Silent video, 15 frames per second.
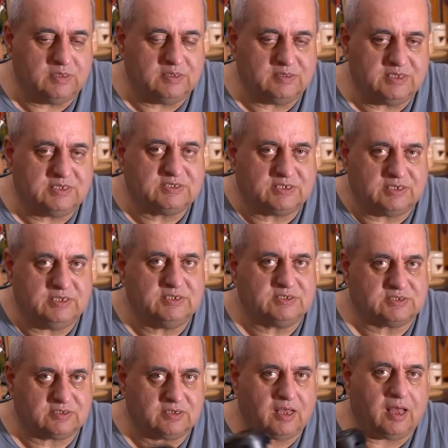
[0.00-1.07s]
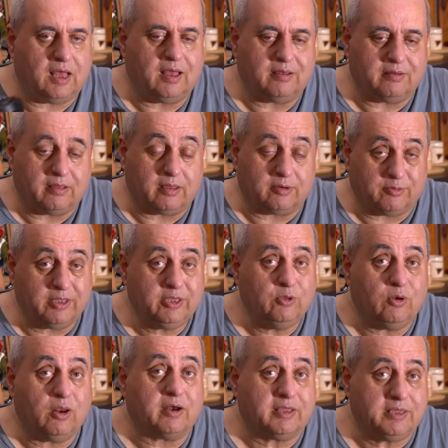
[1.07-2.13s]
This is a
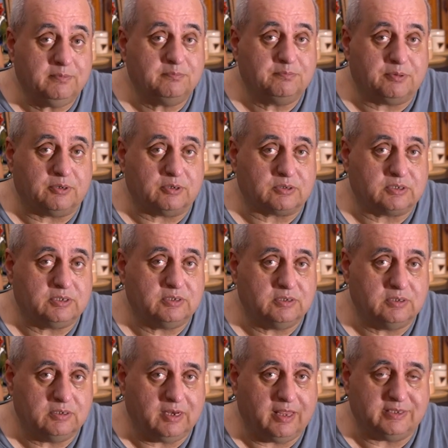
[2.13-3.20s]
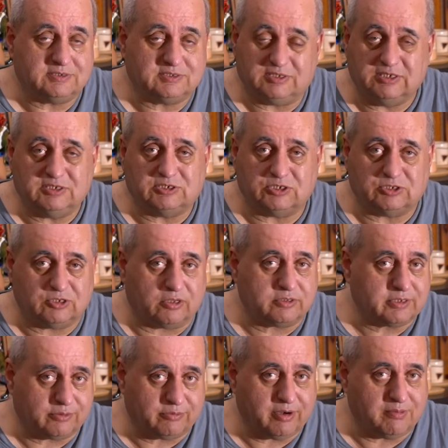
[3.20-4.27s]
regular import lens. This is not a
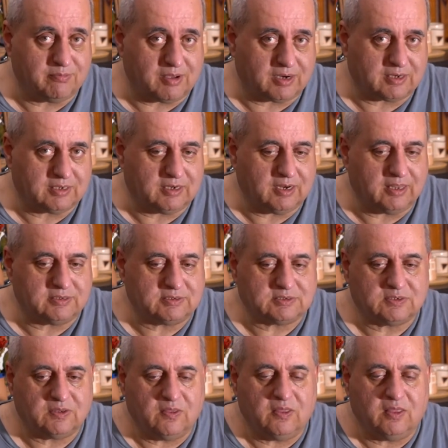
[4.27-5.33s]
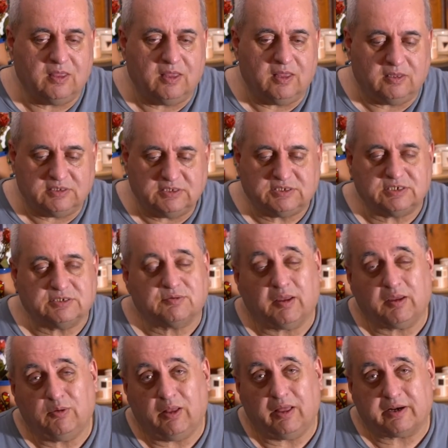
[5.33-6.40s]
grey market lens. This is
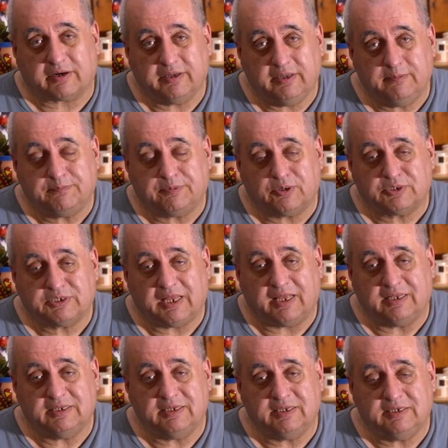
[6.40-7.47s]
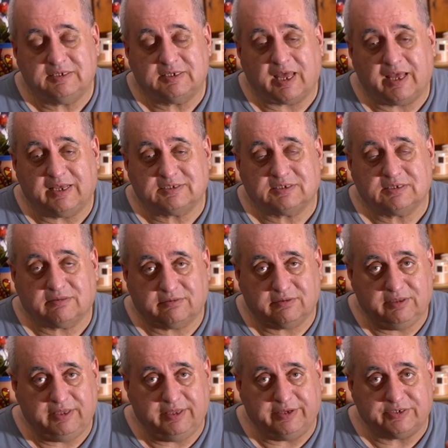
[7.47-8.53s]
regular import, and it has 3
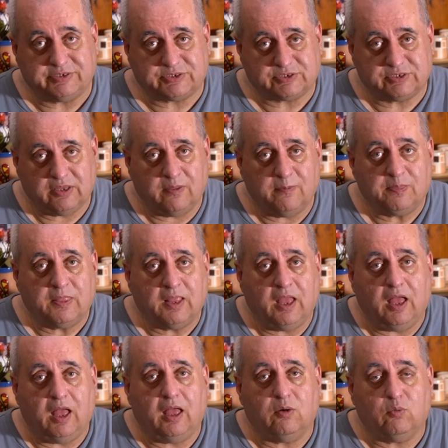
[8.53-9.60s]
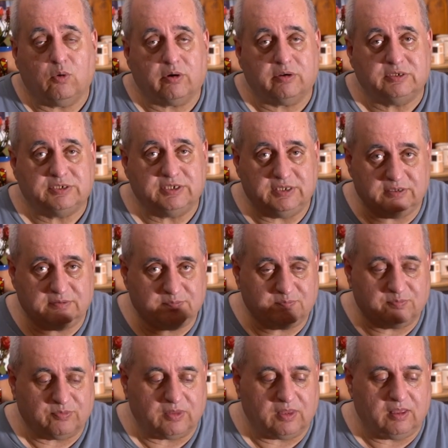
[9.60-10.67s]
years warranty.
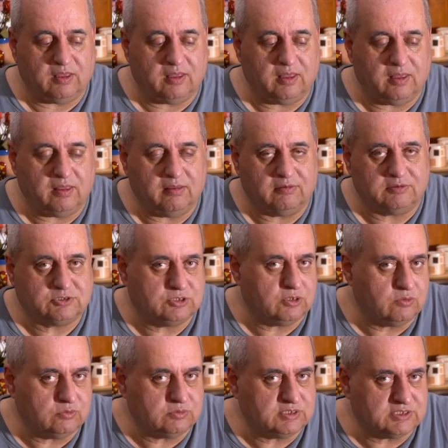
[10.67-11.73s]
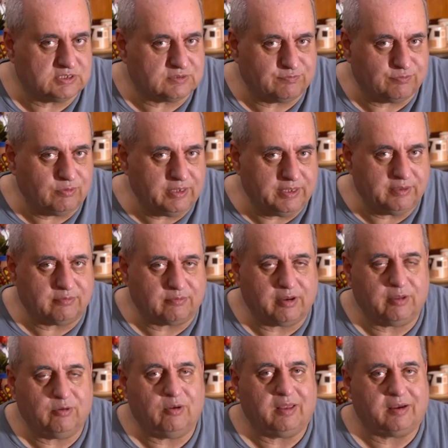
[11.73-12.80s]
So this fully
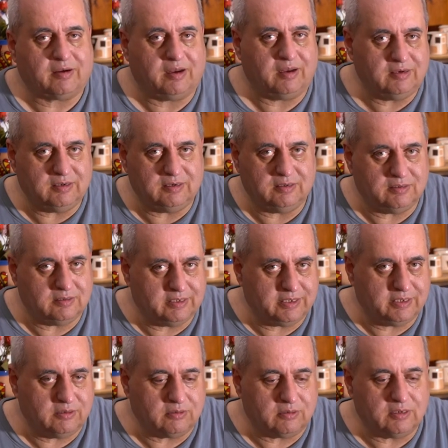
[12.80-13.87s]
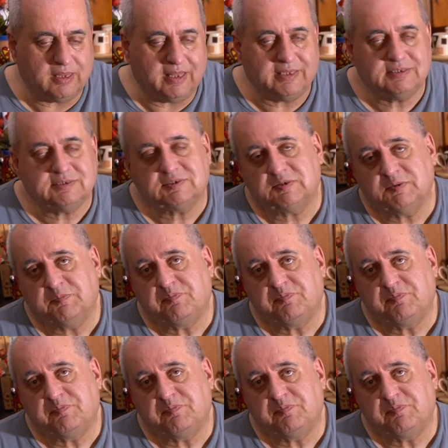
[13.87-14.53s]
regular and legal lens.